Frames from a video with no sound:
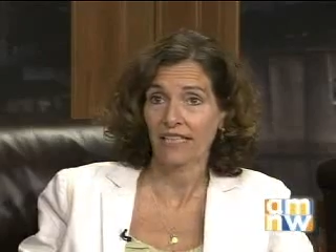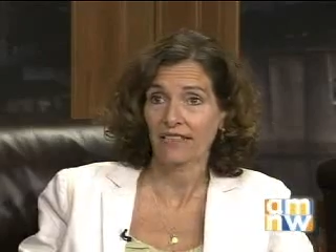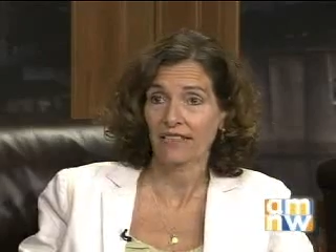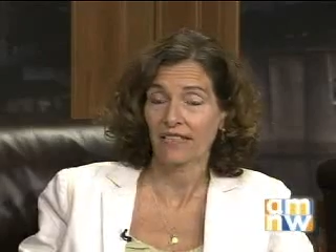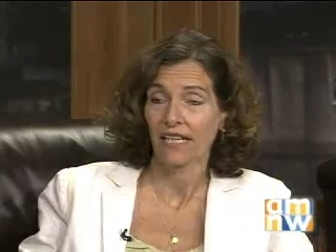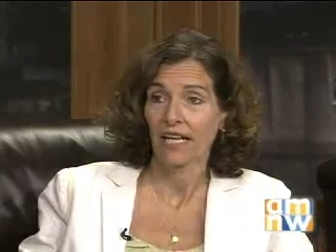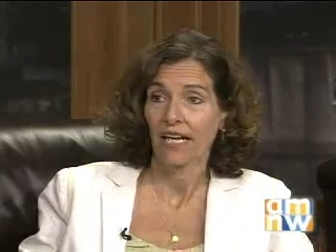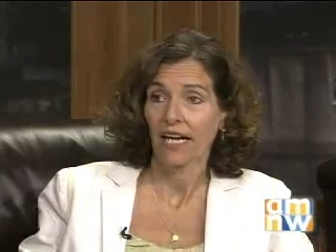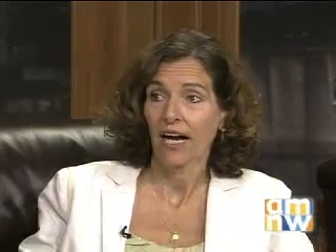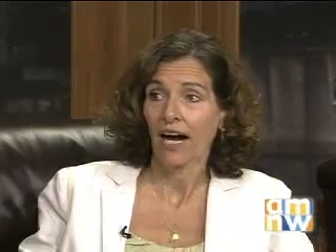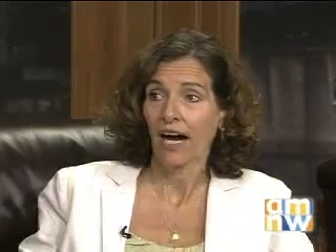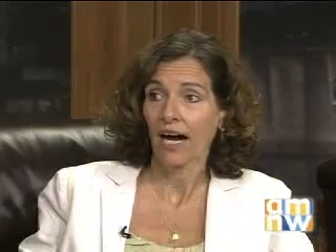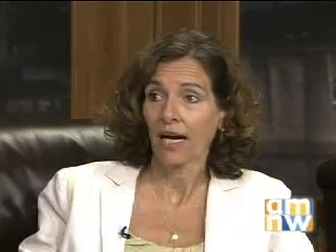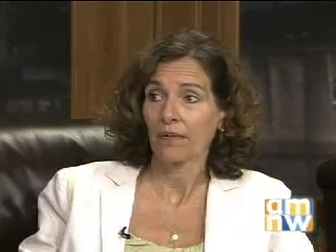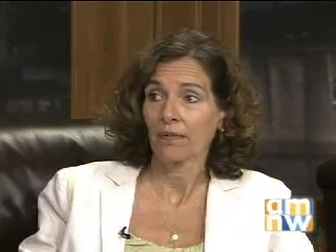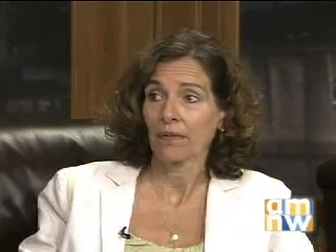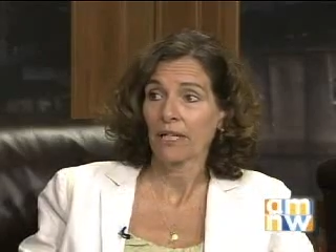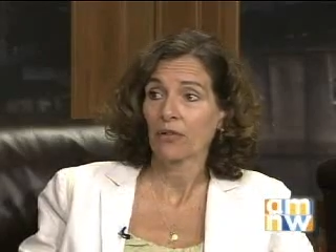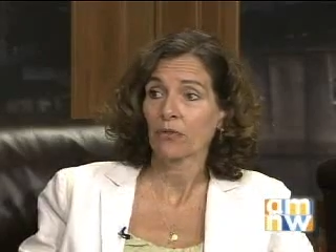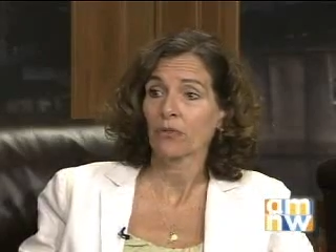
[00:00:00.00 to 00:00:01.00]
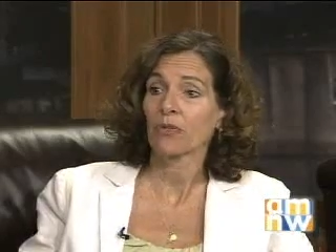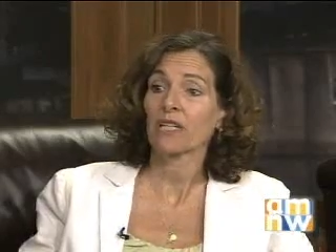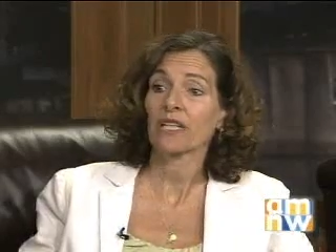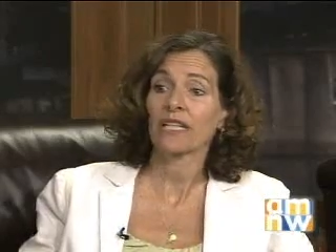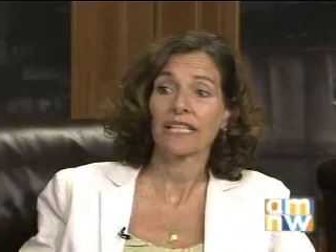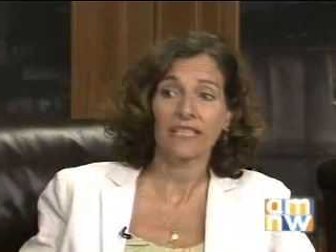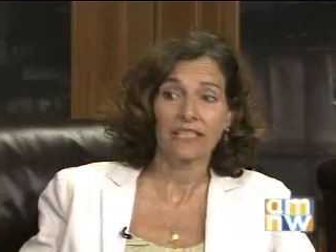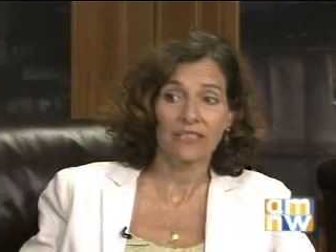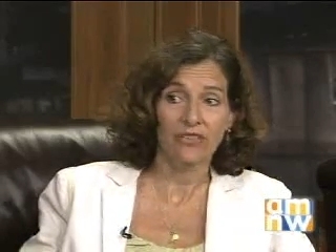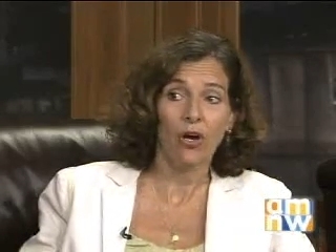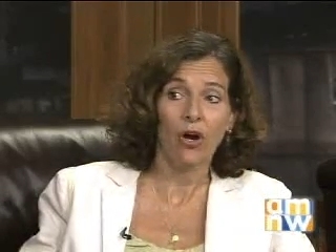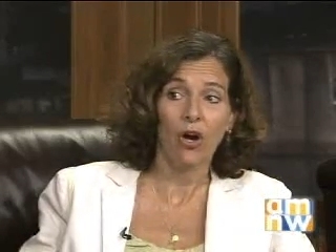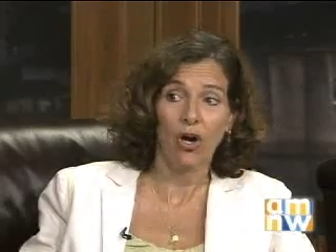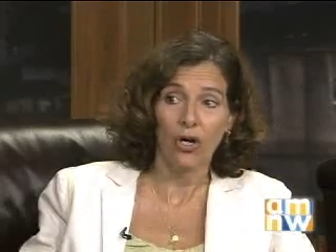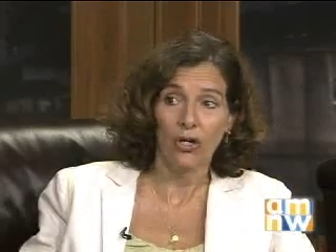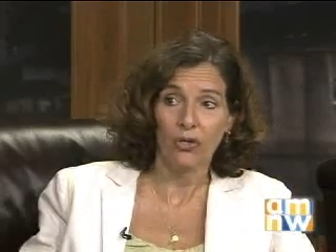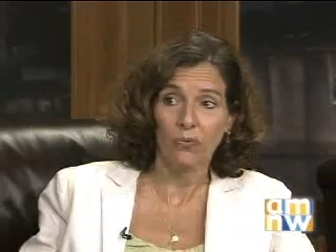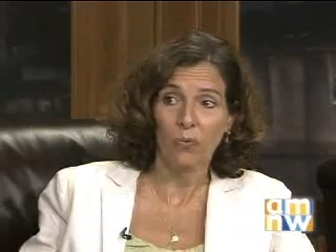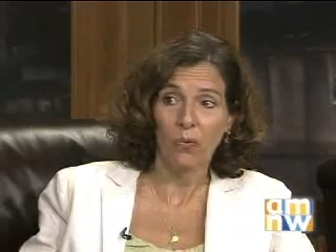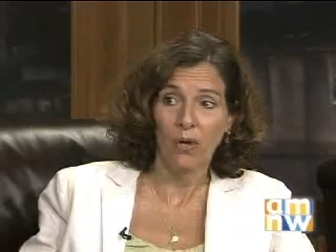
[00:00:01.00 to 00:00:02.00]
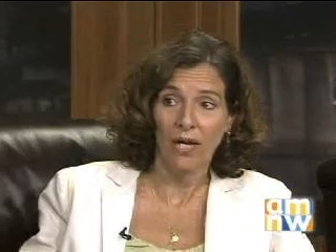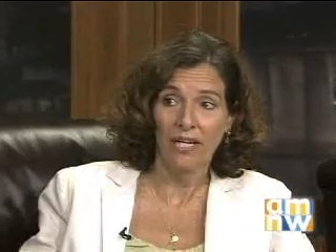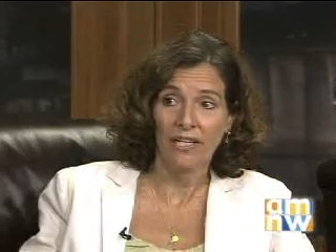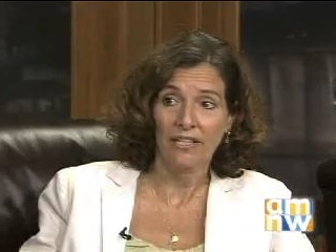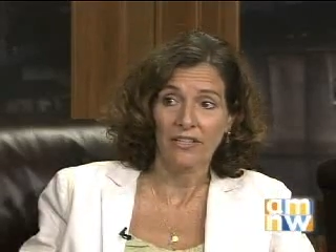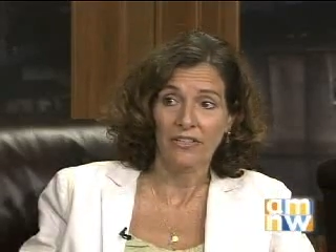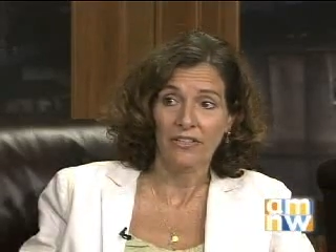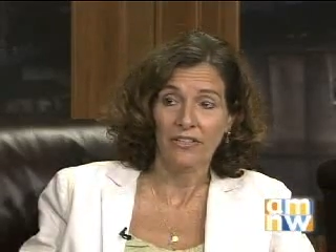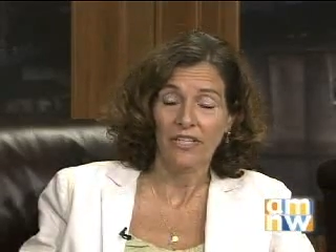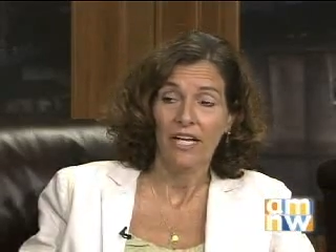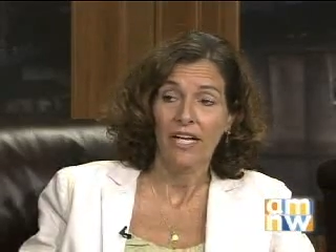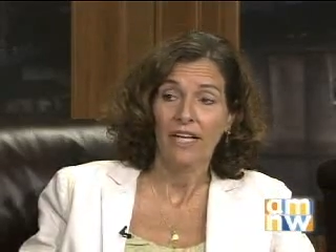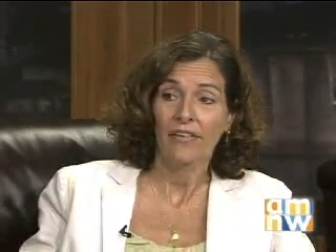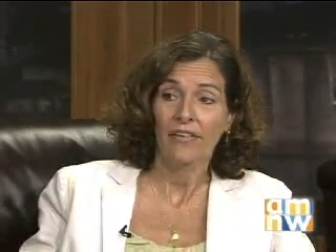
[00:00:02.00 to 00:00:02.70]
it really is hardwired